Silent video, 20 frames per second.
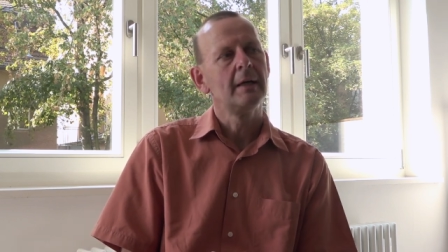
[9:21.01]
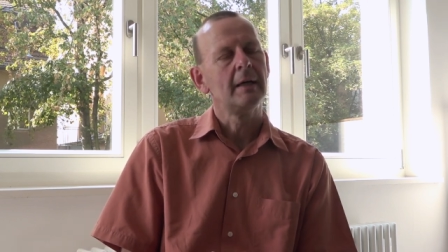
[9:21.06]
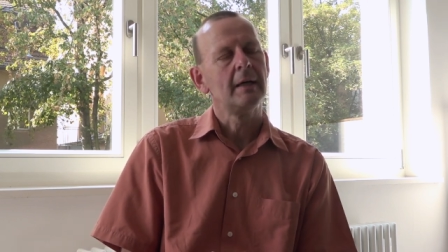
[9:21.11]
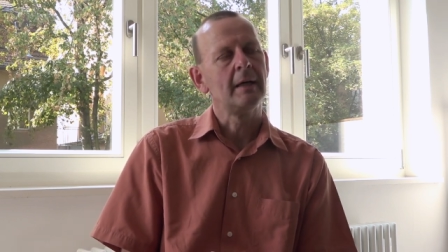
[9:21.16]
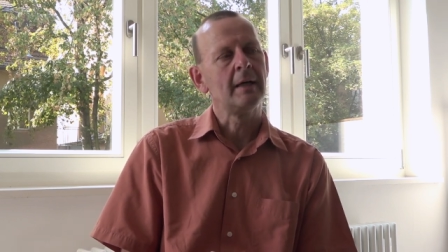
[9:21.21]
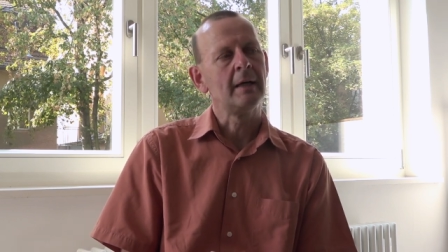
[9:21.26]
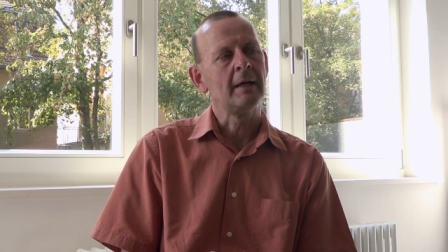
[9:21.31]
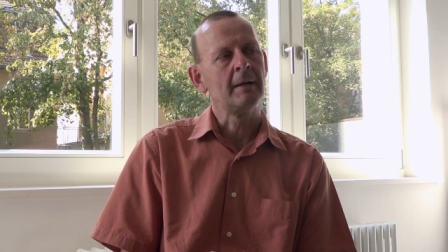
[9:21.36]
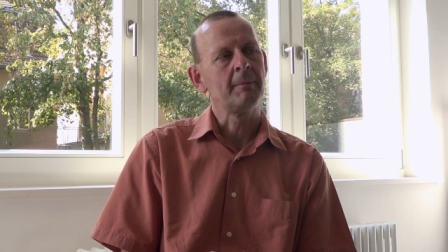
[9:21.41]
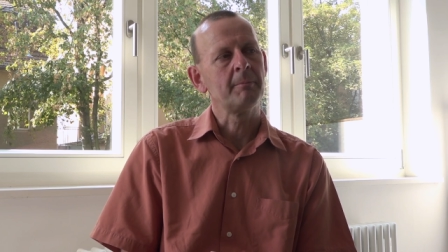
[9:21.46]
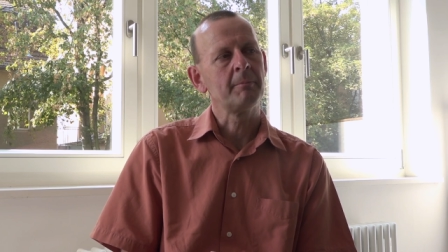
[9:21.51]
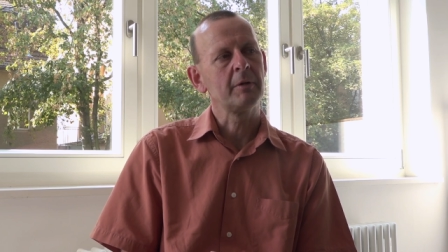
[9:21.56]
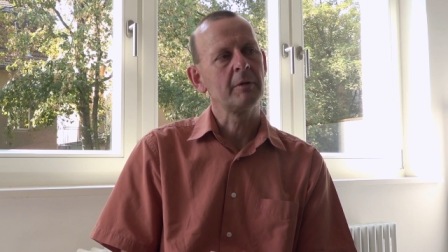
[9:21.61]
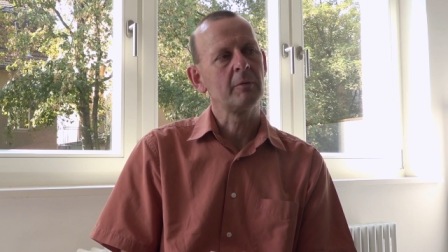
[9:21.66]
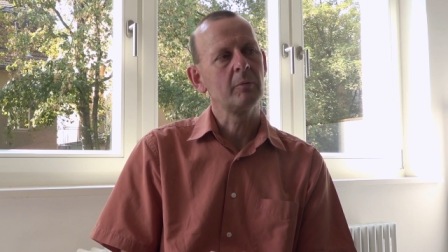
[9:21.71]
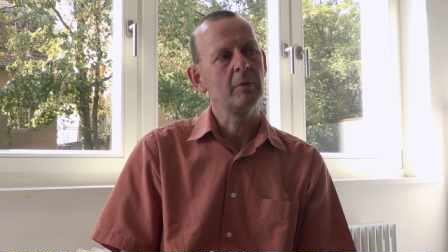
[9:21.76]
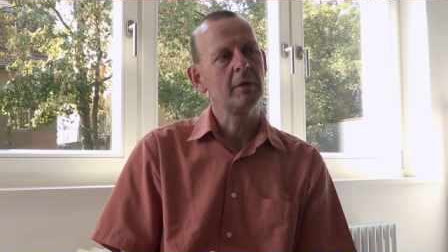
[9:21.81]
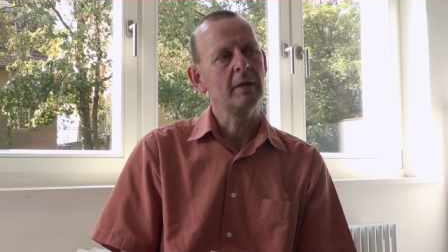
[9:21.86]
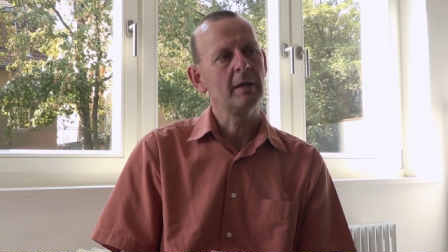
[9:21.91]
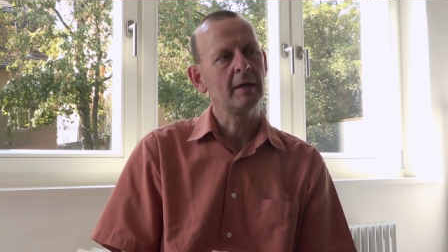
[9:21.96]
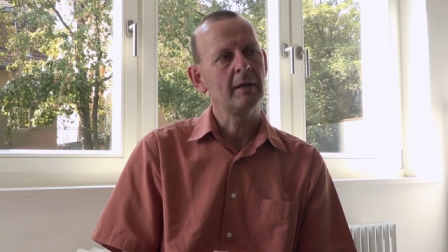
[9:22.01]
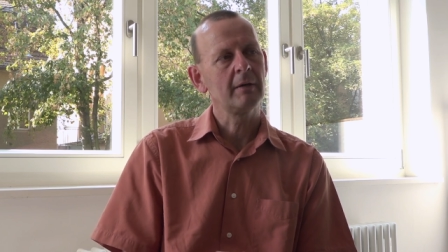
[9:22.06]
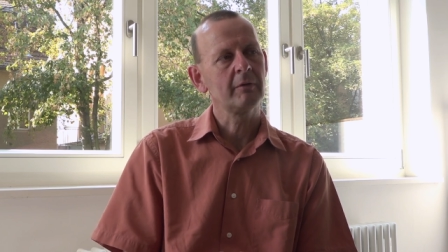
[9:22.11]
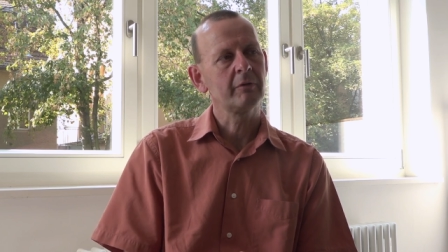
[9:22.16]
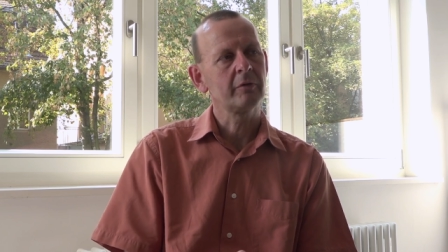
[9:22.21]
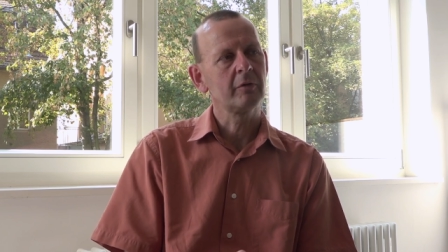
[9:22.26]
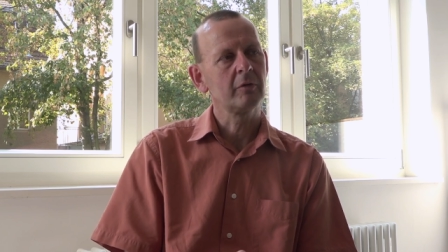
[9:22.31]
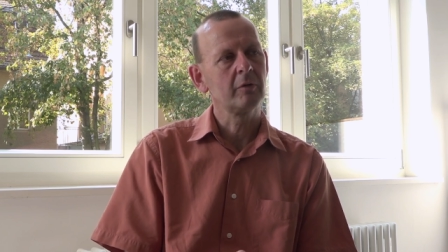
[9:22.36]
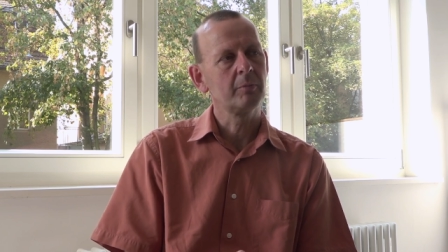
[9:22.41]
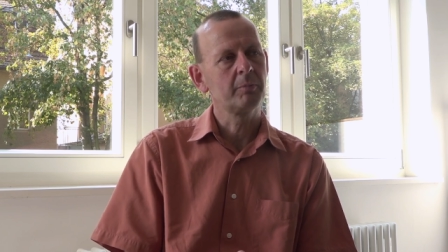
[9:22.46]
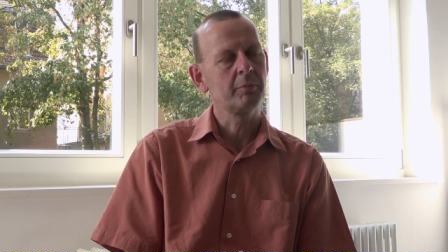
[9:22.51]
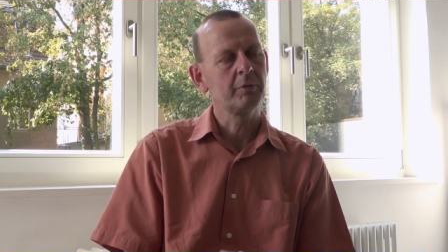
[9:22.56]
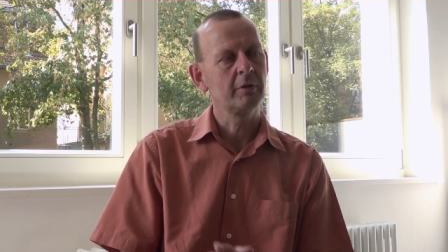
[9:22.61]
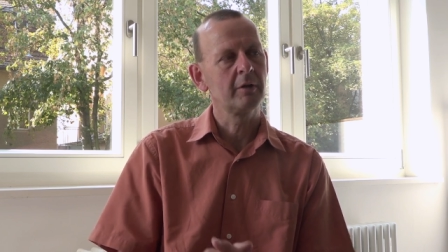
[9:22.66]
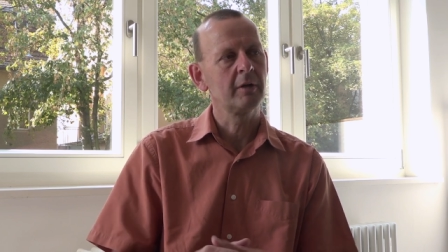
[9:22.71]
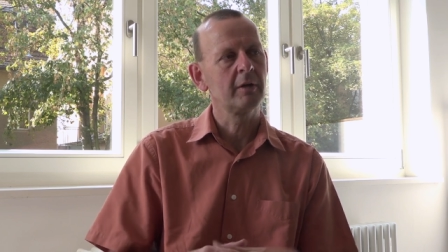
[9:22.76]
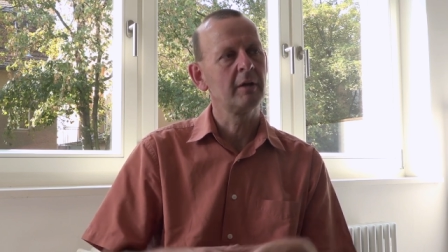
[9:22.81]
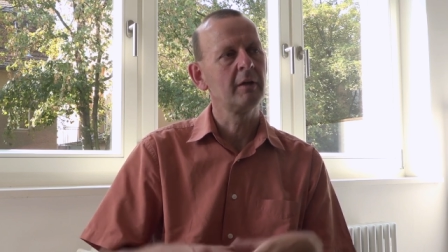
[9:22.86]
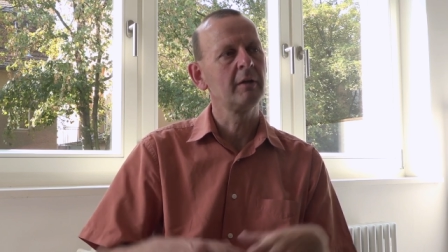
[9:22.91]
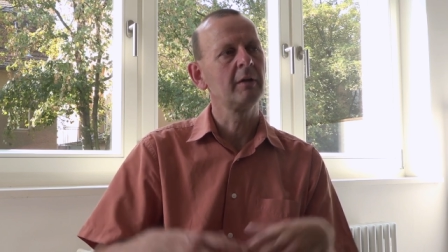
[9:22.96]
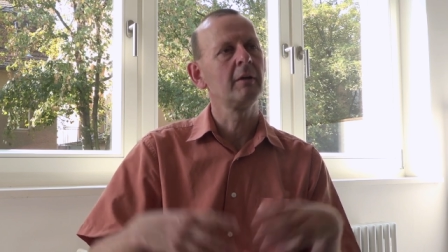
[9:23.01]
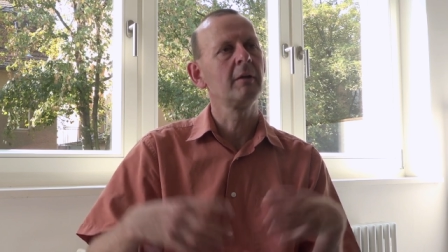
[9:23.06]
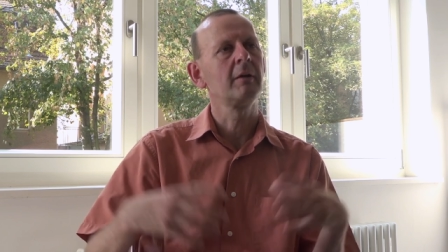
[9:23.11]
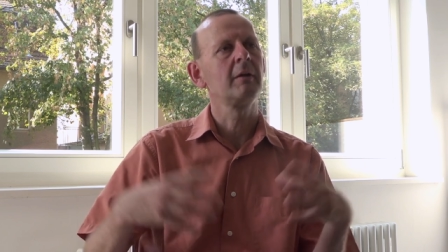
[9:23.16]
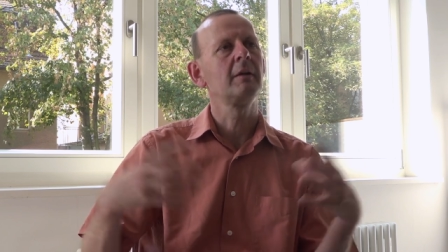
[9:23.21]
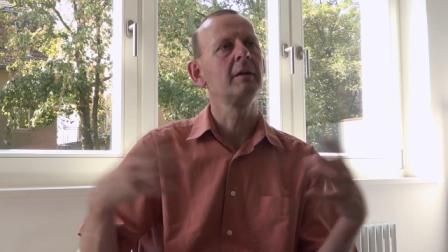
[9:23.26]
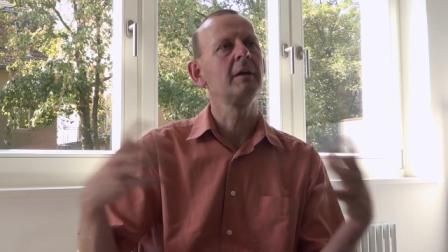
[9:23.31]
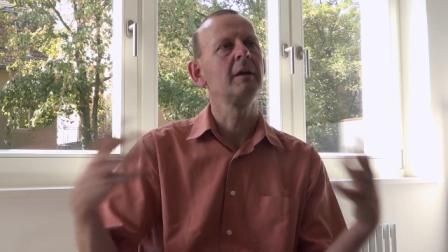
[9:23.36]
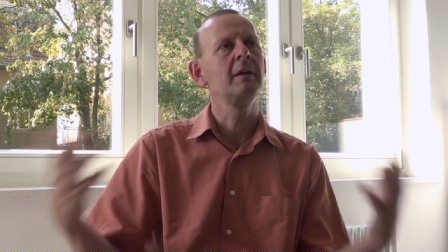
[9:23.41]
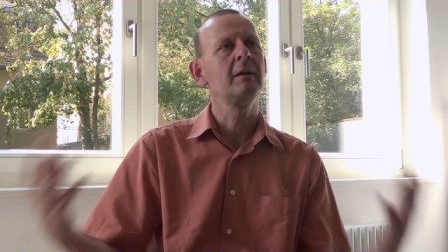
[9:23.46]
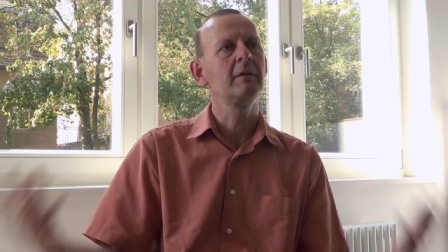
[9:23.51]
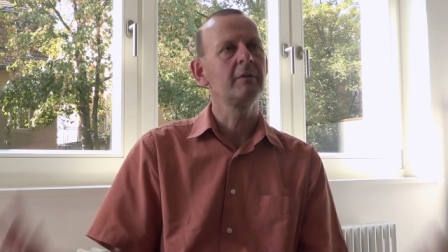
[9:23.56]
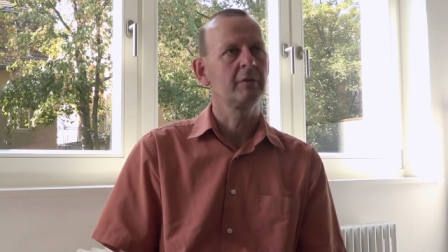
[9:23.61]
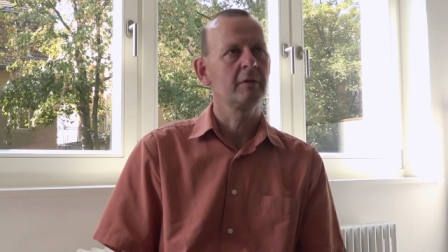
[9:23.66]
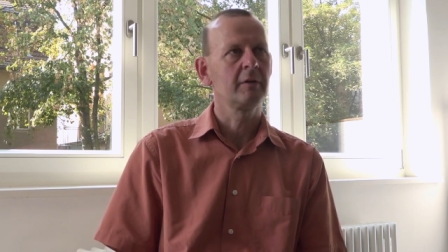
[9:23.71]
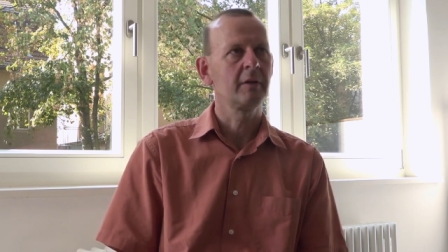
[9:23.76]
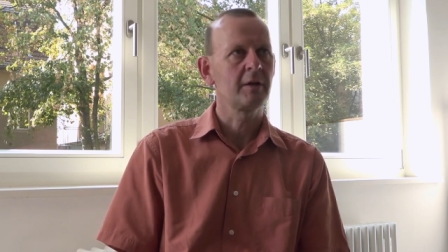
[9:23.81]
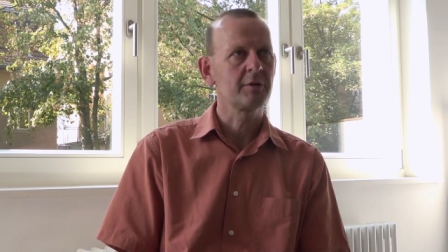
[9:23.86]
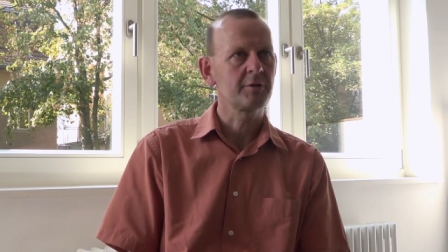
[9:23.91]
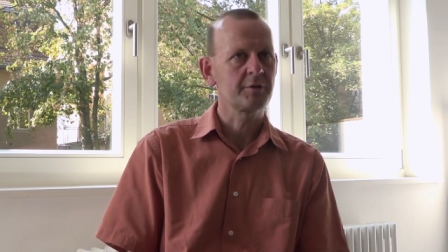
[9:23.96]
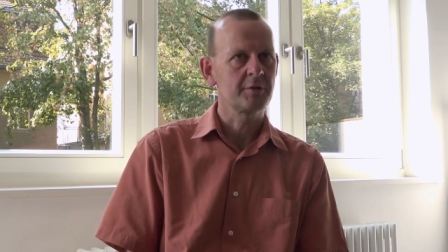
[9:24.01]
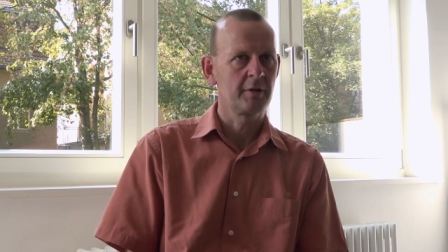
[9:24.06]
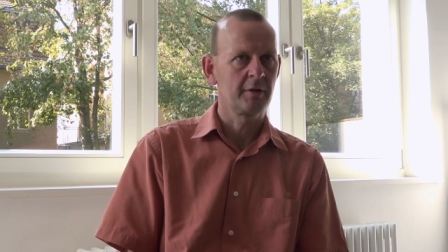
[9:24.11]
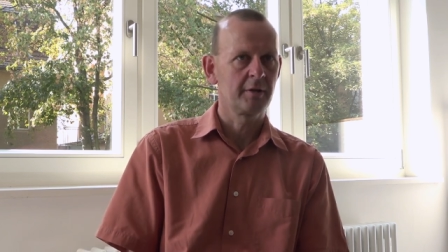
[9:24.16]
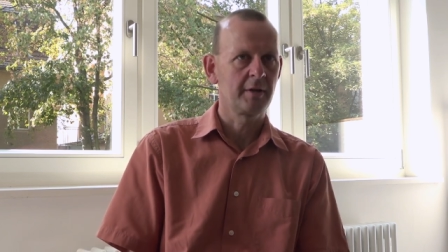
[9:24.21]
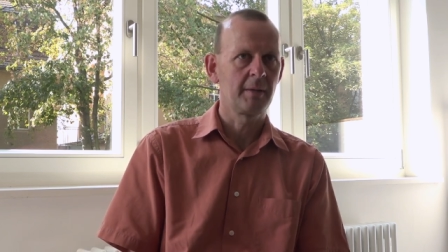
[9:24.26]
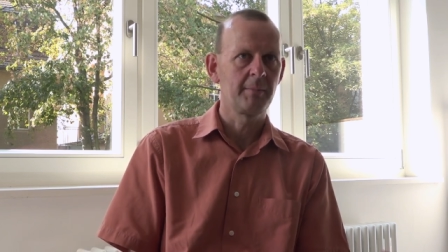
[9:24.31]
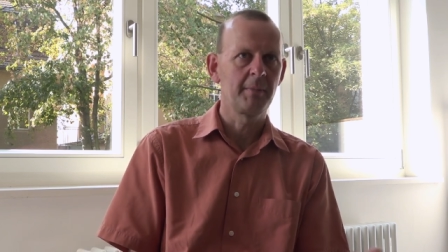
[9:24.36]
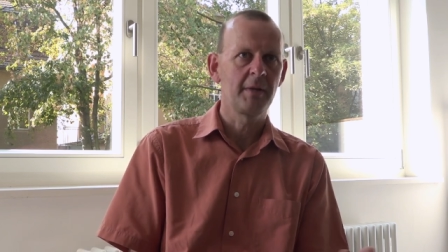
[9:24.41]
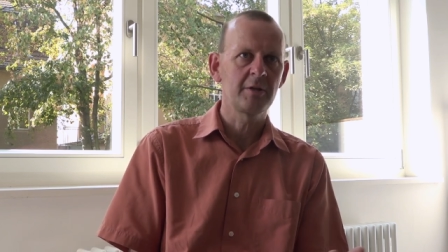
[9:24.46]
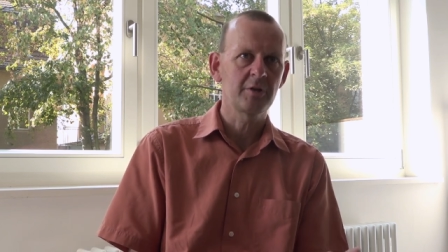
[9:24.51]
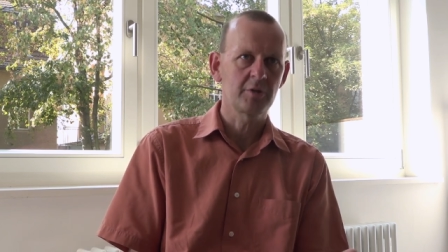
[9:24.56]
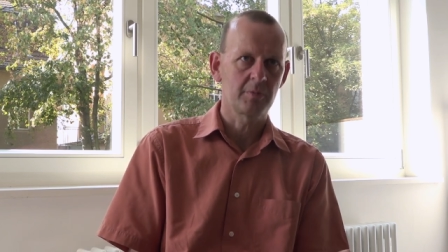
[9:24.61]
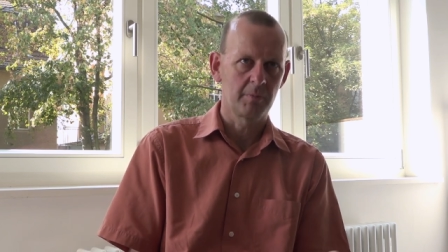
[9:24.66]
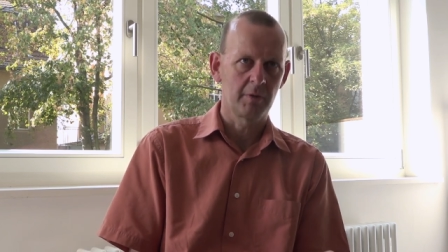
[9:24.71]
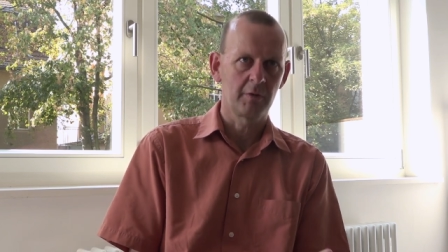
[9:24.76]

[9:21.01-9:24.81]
But we have to put it in an international dimension,